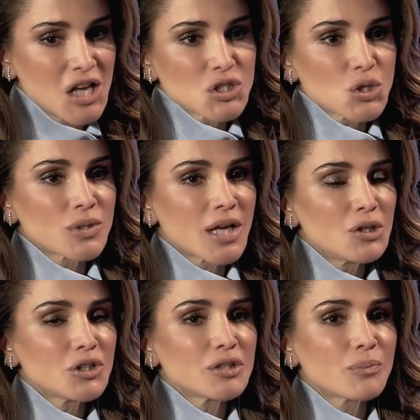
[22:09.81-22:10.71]
So when I
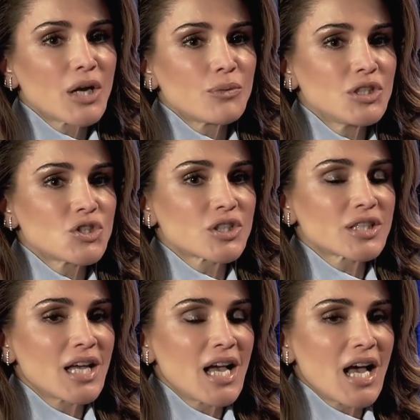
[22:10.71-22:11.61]
look at my
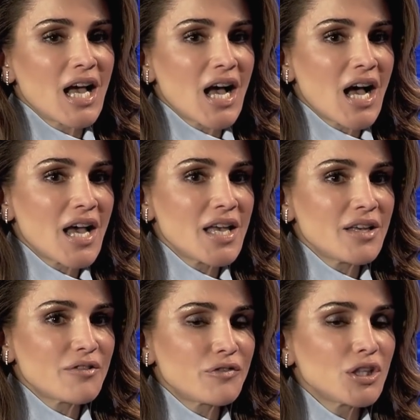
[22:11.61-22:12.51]
region,
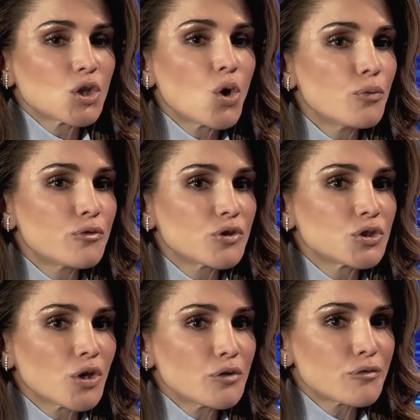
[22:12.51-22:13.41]
I feel hopeful
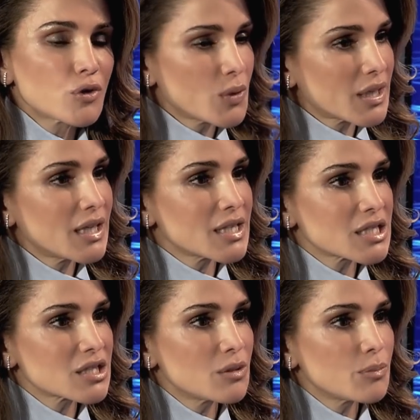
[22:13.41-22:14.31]
not for what
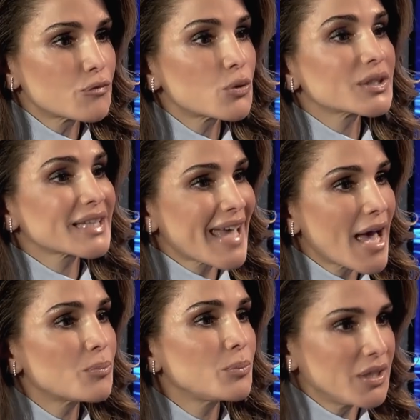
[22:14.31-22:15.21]
is, but for what
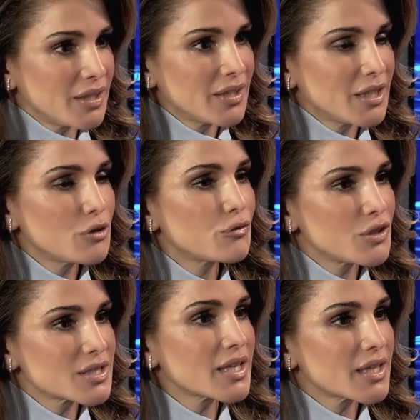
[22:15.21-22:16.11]
can be if we
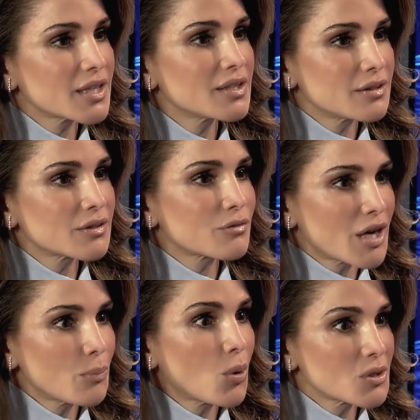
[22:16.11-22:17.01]
take the
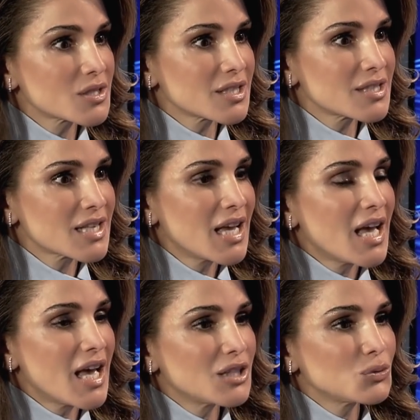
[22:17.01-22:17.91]
right policies
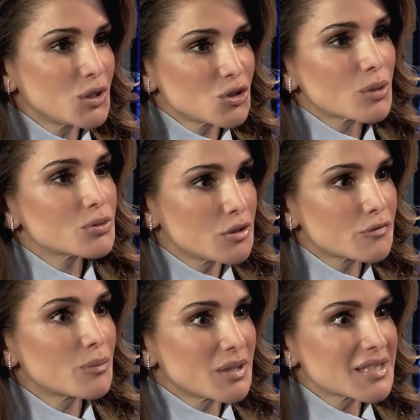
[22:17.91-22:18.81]
and we adopt a
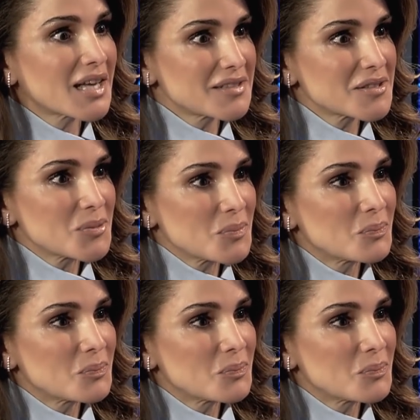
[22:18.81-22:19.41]
different mentality.